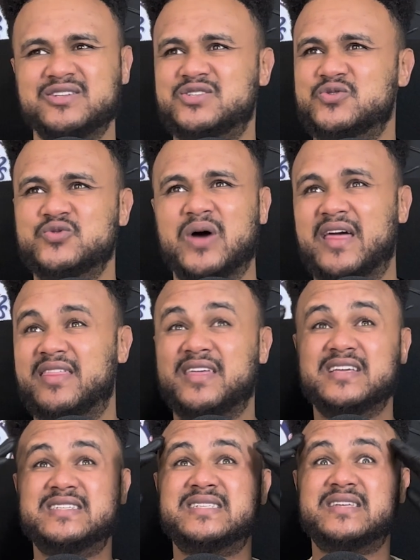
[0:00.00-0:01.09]
to, I
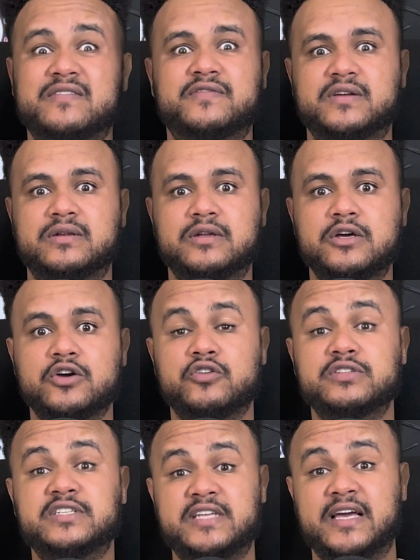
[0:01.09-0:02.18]
think, 7
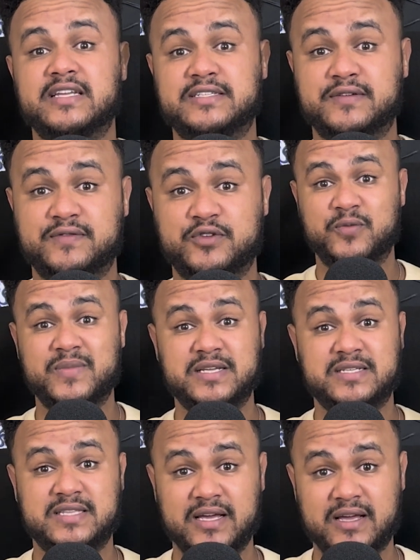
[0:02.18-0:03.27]
consecutive
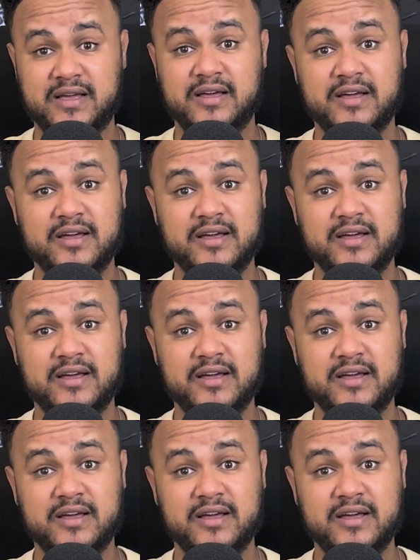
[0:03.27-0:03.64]
domestic